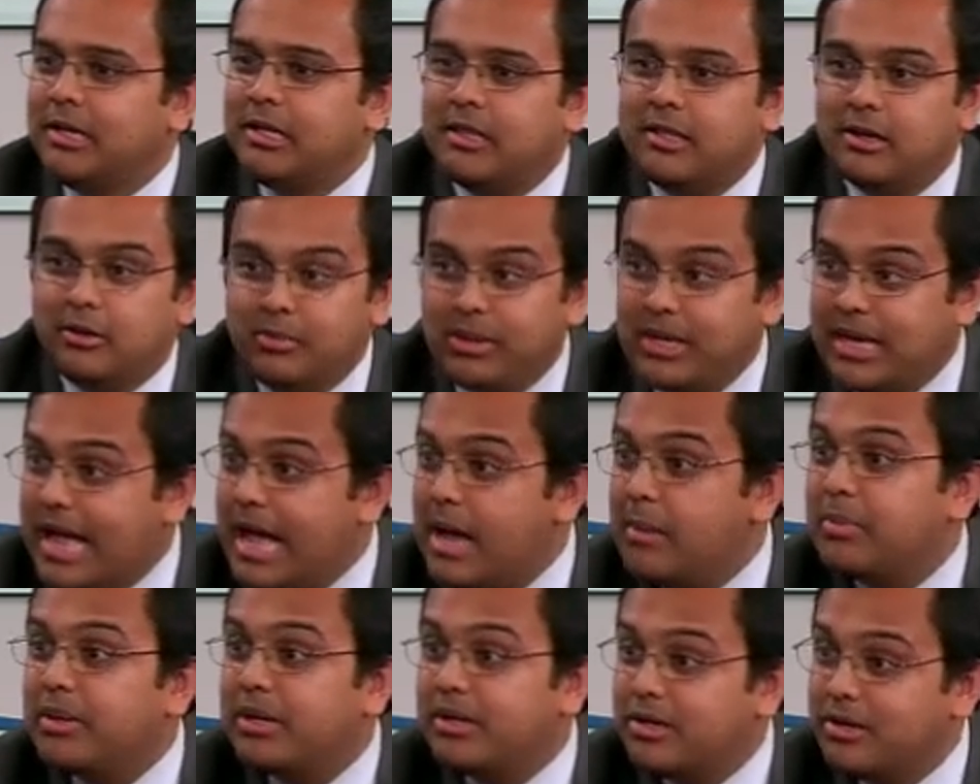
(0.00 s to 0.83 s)
They'll be
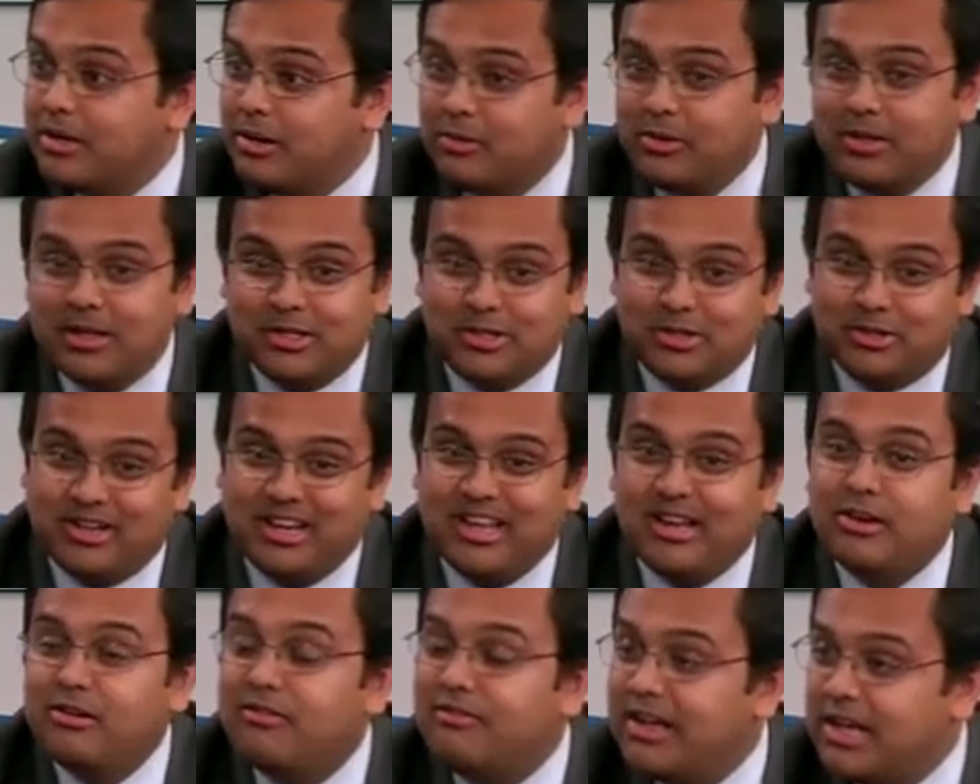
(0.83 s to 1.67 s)
happy to know that you're an
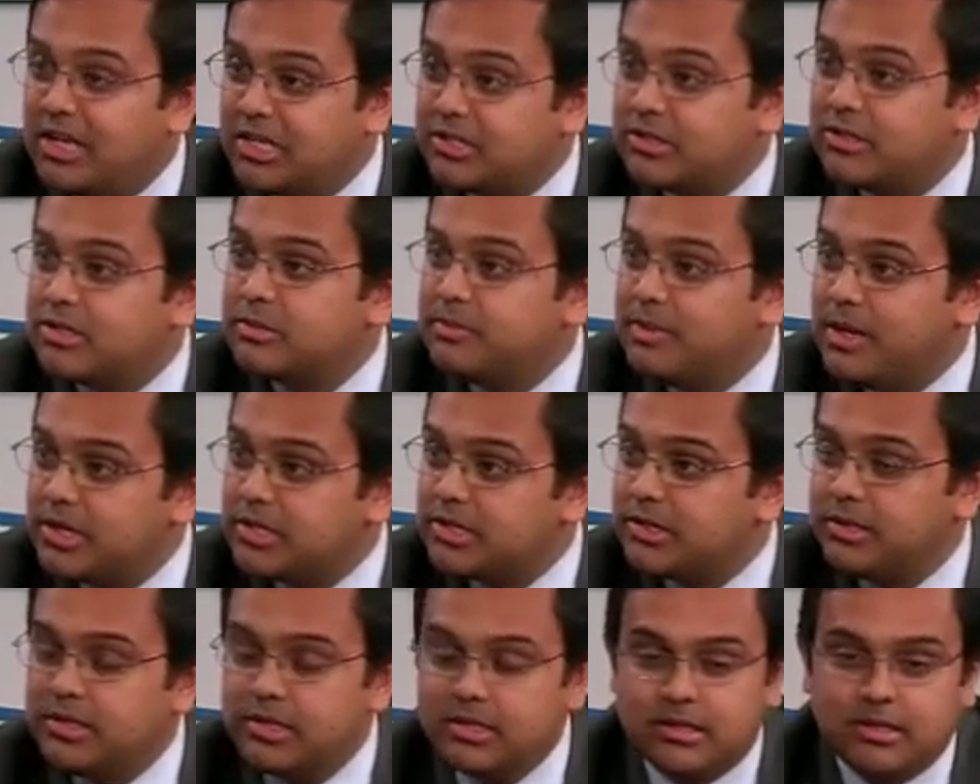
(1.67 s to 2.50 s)
endovascular
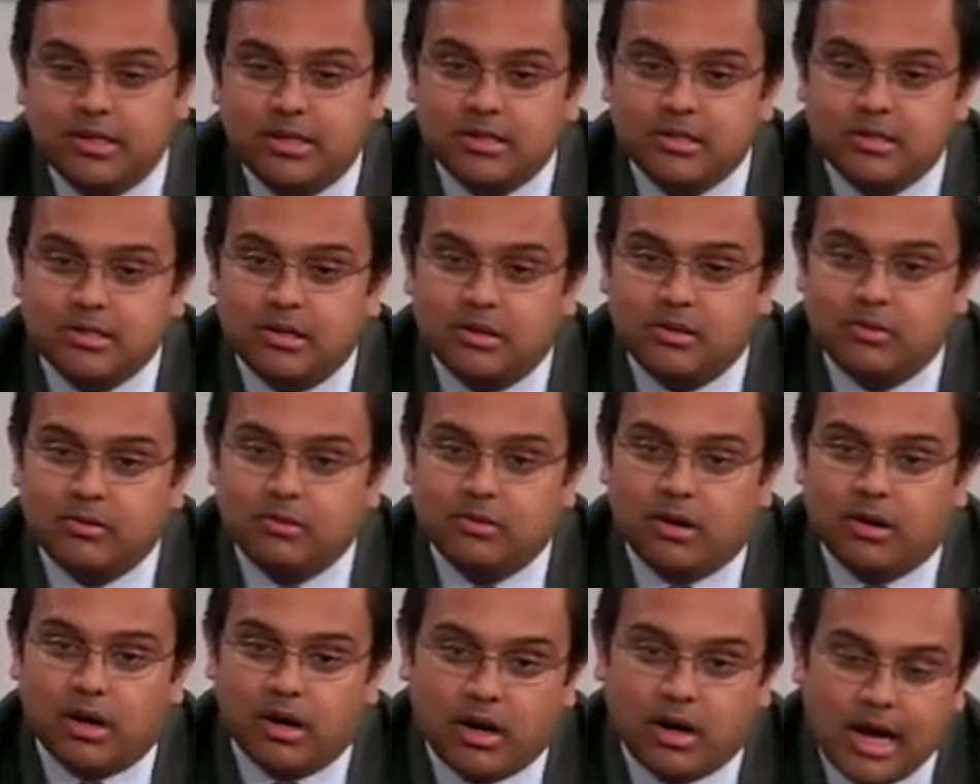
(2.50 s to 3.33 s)
specialist. And so
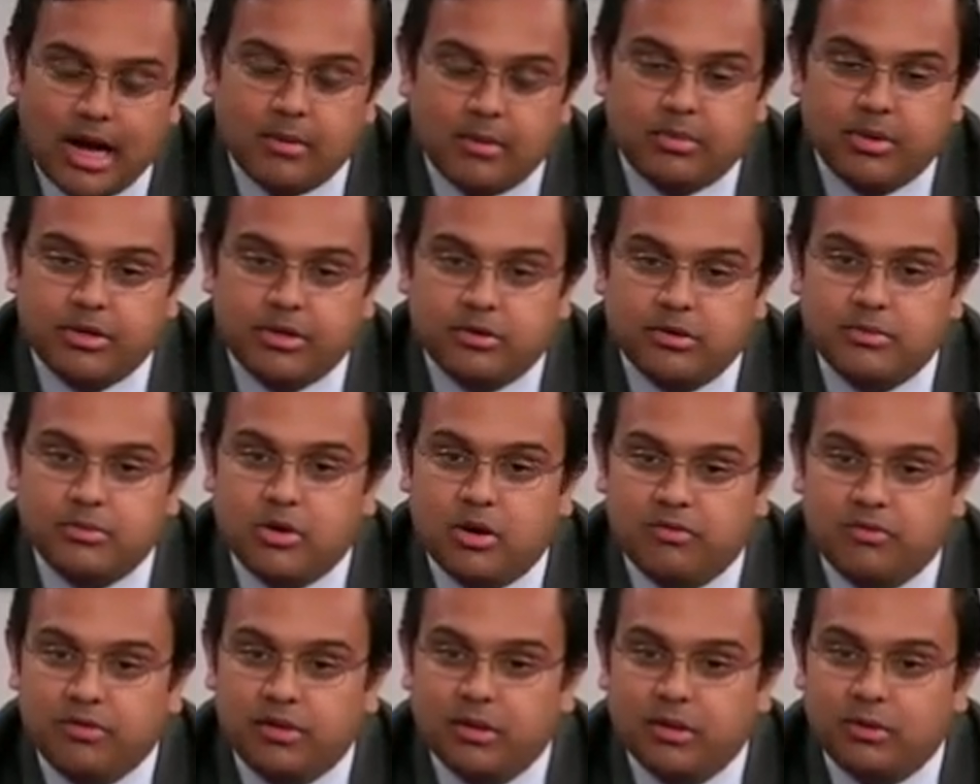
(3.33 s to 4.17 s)
our hybrid room
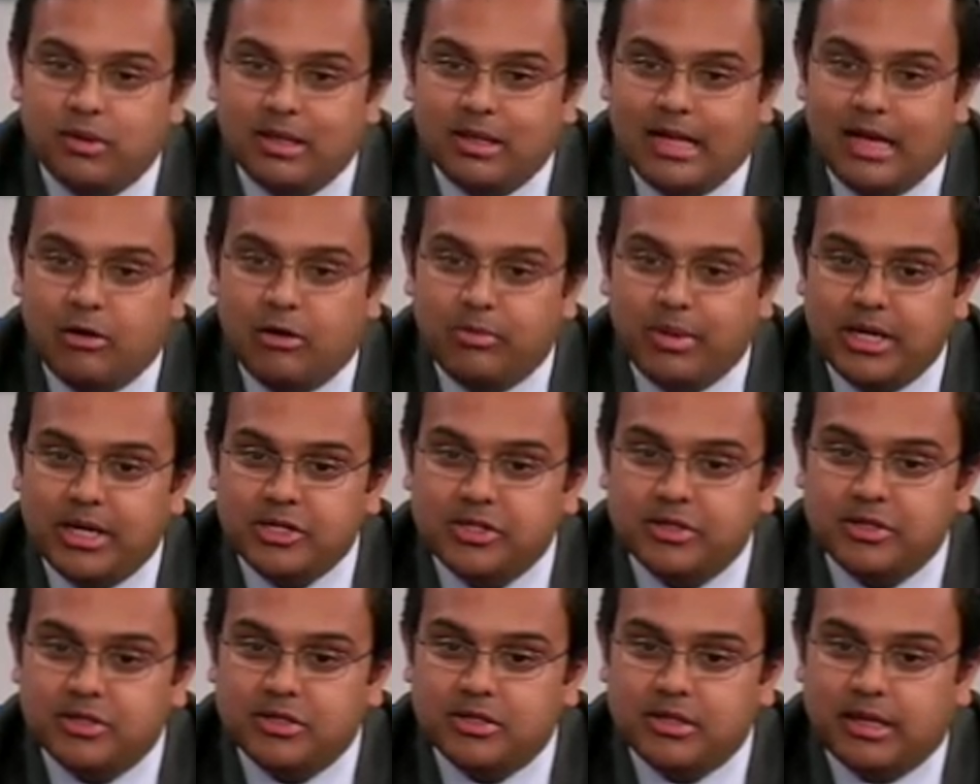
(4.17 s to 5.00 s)
hopefully will allow
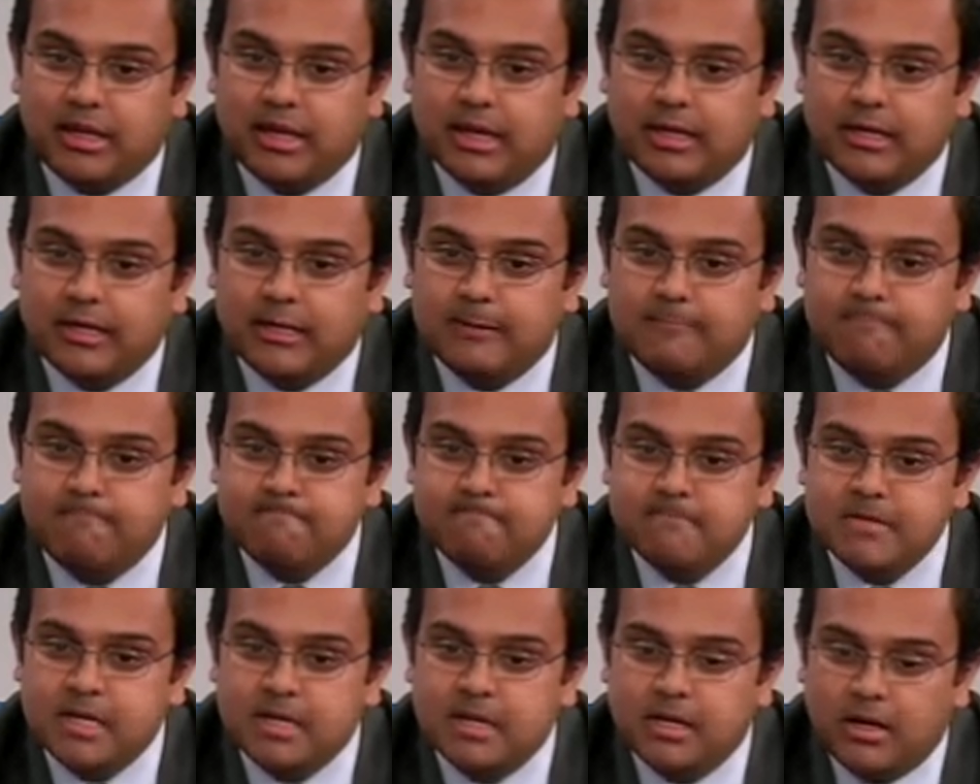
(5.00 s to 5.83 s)
patients to get
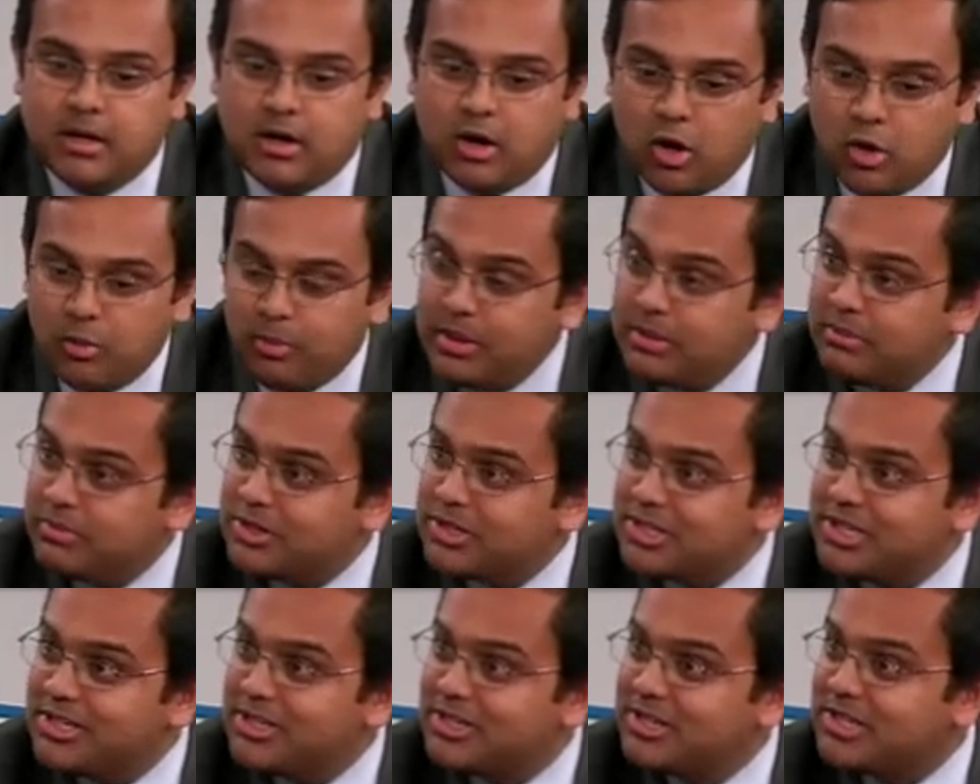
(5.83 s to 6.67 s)
open
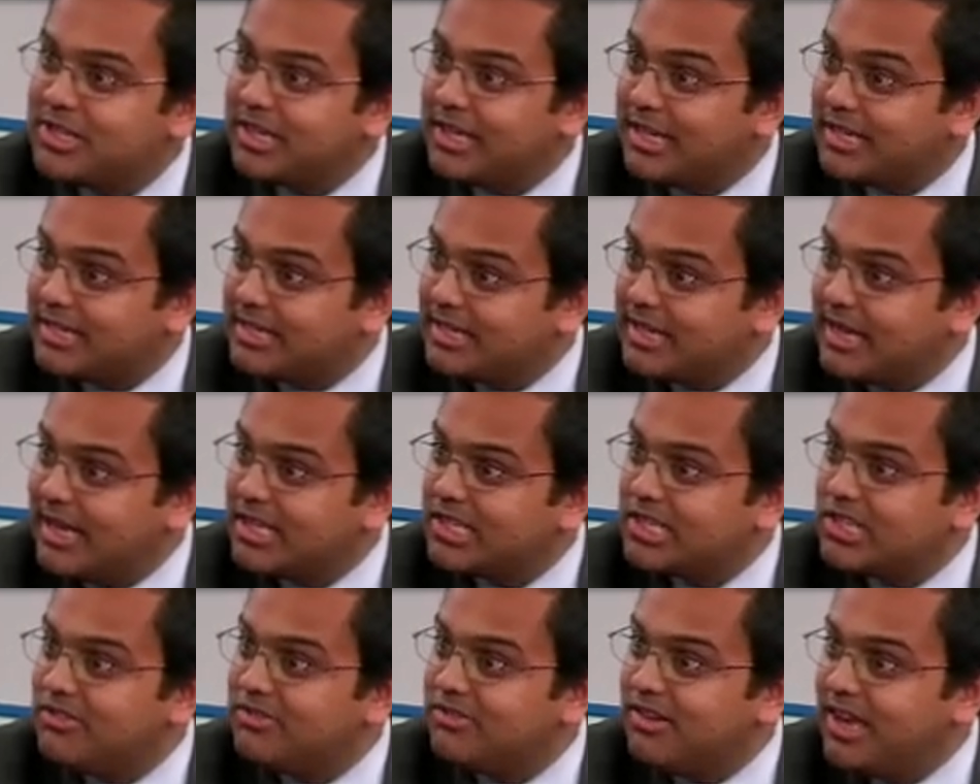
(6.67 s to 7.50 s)
procedures to get to the
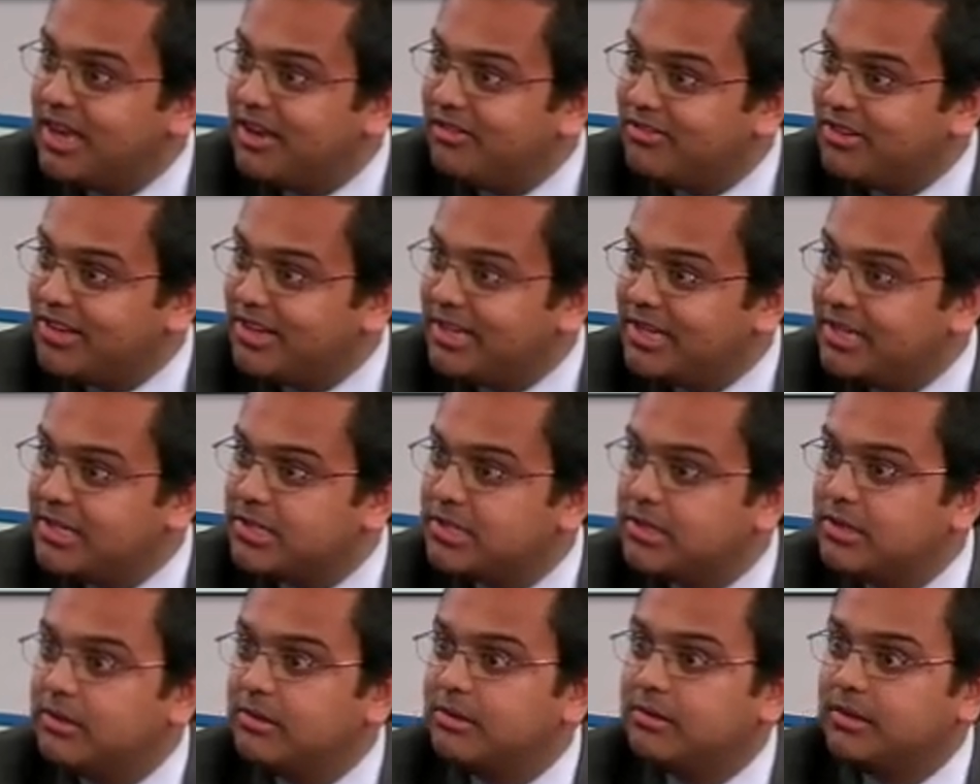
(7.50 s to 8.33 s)
SFA if you need
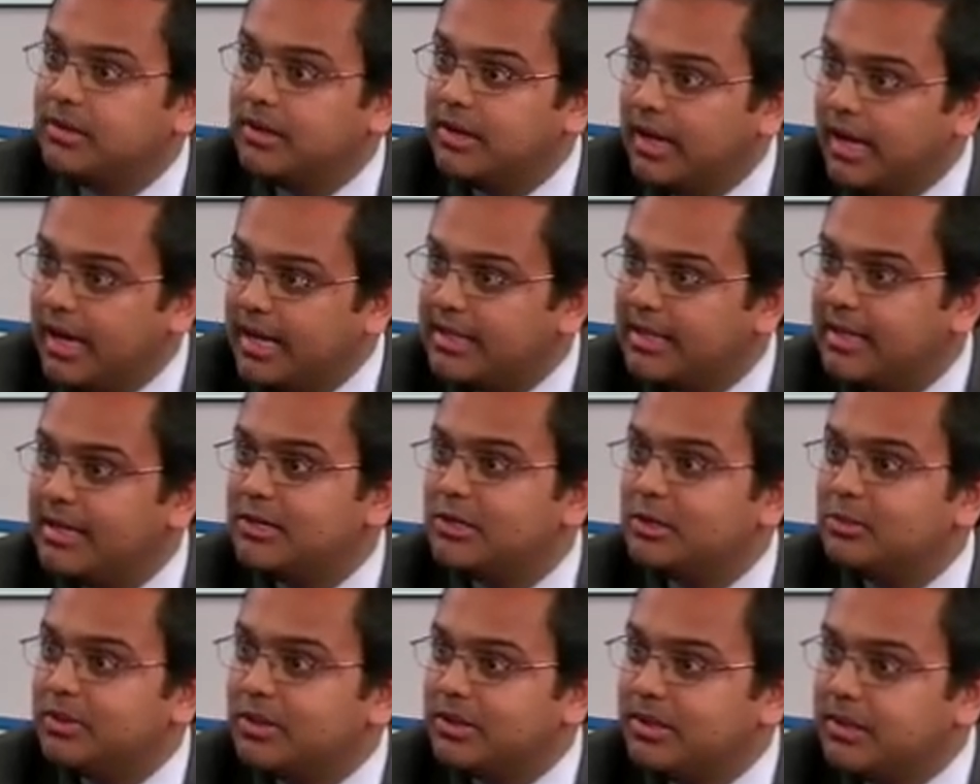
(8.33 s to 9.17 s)
to, and then
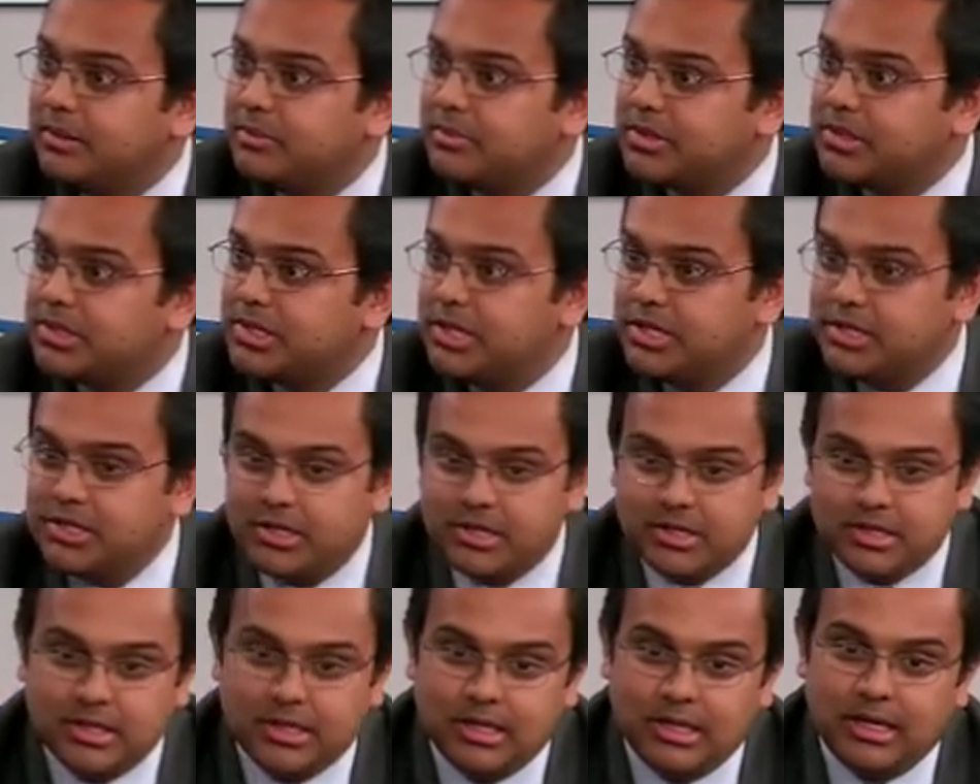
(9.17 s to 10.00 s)
do balloon
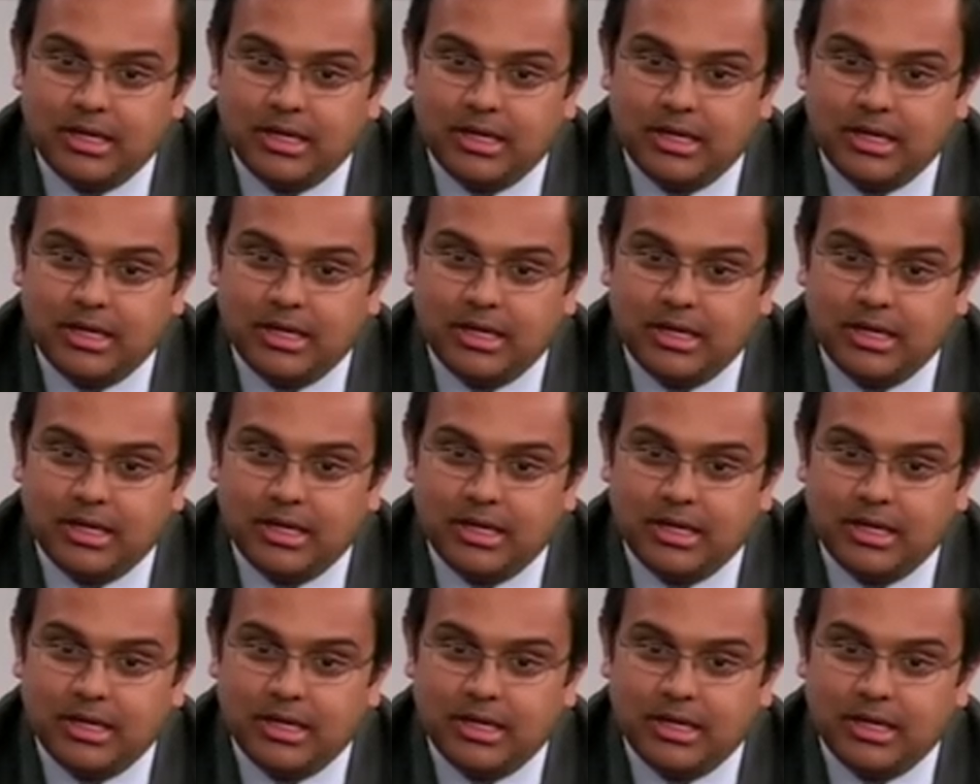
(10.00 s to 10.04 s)
procedures.